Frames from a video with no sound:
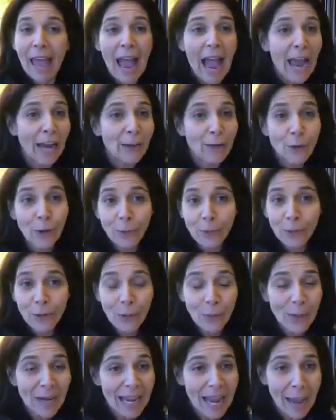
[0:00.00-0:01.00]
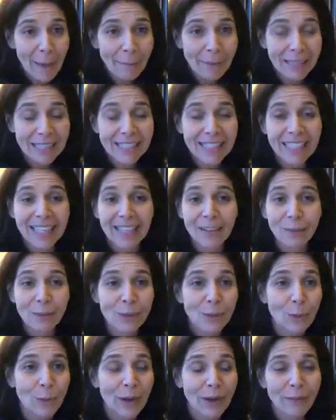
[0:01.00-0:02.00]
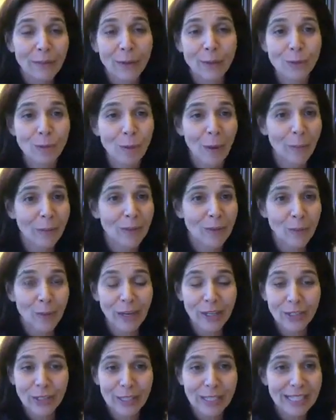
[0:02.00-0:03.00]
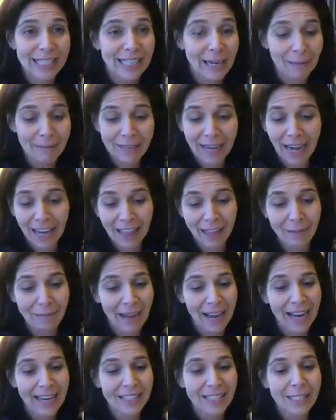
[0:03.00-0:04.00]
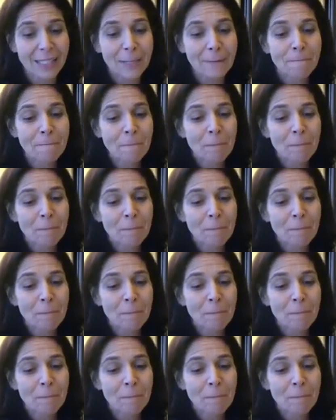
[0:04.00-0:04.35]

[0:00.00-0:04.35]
I don't know what happened. It was one of those moments where I just stepped out of the box.